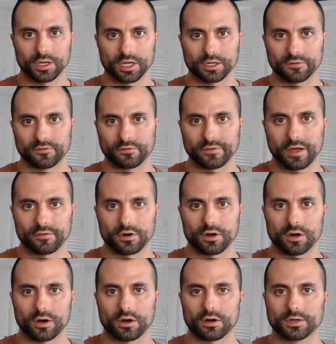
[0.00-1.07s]
And if you've ever
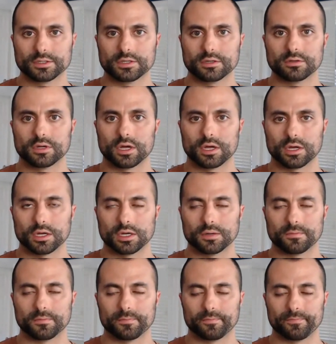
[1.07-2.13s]
heard
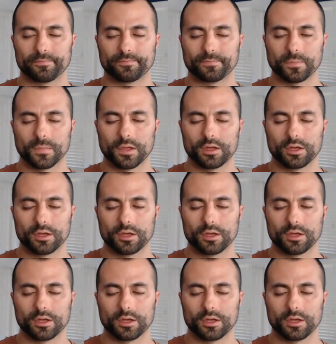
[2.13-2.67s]
um,